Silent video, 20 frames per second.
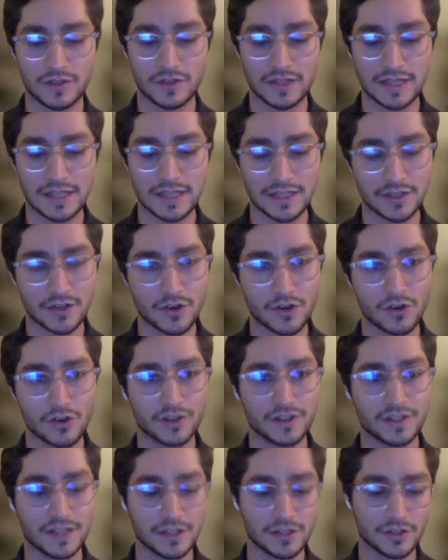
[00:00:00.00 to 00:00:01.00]
these are
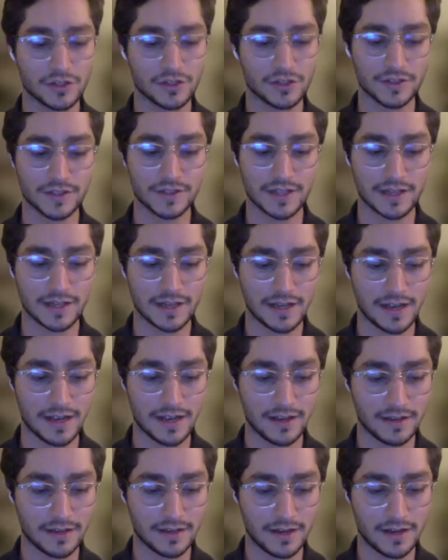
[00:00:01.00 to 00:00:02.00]
organizations that
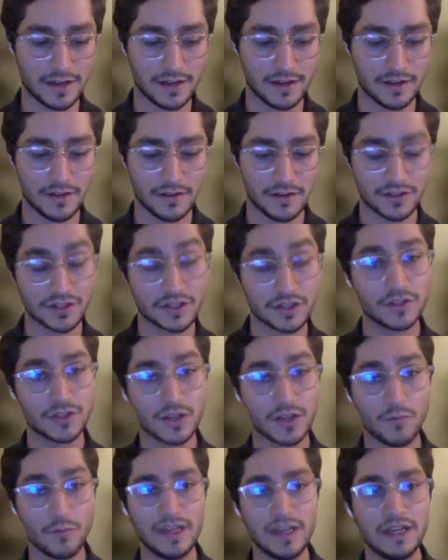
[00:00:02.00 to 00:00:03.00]

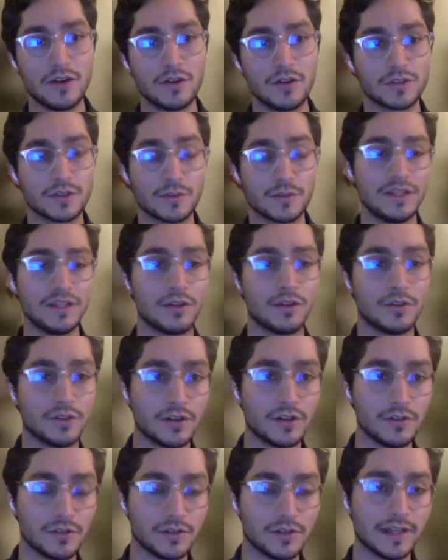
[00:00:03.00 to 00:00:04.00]
some we know, some we don't
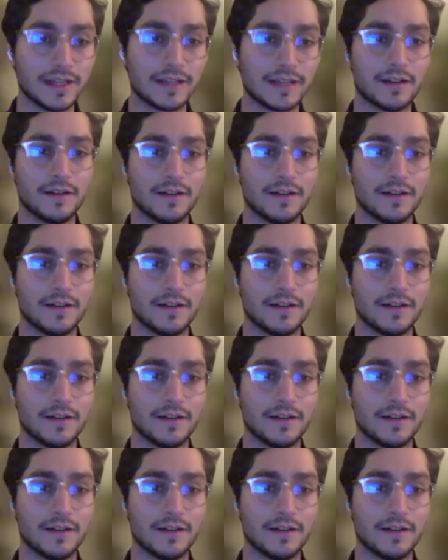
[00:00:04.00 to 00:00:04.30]
know, like